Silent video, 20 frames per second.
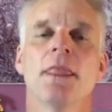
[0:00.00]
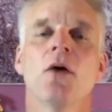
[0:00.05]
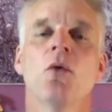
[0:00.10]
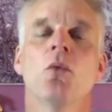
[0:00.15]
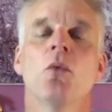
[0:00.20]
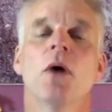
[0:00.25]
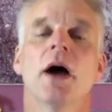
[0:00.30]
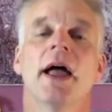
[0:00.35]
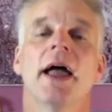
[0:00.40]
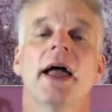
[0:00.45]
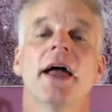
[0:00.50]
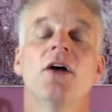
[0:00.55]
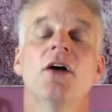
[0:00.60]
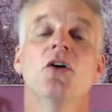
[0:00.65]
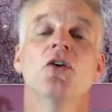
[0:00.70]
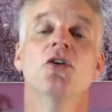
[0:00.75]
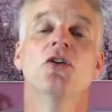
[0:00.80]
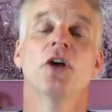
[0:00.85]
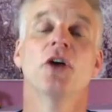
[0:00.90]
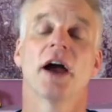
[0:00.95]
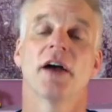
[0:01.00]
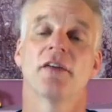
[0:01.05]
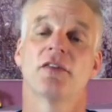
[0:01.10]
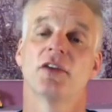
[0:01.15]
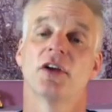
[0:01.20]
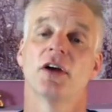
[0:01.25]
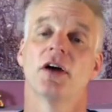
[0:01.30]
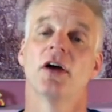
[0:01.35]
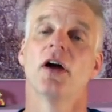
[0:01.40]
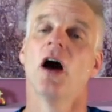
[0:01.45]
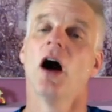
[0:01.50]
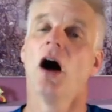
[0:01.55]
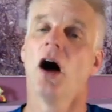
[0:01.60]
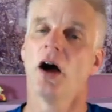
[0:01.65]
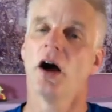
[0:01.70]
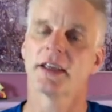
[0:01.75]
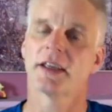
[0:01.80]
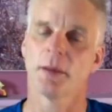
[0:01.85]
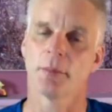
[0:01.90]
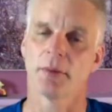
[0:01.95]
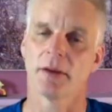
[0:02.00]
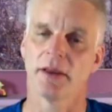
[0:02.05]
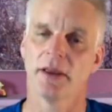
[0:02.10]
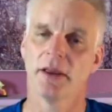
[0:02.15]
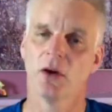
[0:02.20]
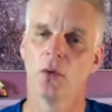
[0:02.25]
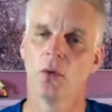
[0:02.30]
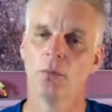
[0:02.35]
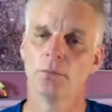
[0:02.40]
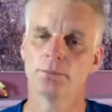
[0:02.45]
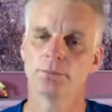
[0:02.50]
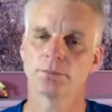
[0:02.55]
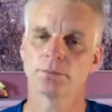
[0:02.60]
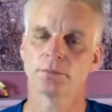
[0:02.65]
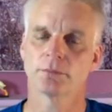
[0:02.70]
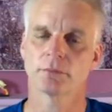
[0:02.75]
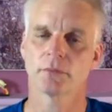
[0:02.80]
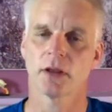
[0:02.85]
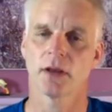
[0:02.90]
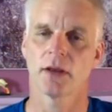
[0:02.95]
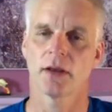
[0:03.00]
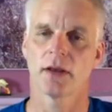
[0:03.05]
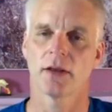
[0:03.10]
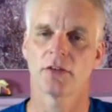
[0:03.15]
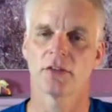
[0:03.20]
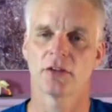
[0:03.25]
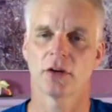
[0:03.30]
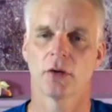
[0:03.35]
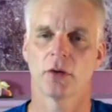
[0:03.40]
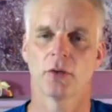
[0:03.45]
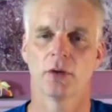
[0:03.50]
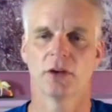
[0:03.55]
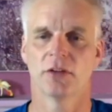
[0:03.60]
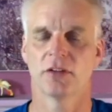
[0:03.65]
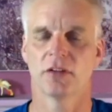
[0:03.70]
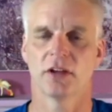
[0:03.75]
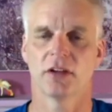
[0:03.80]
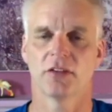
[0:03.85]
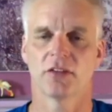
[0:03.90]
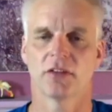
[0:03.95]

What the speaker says: where you have to hike up a hill. So it's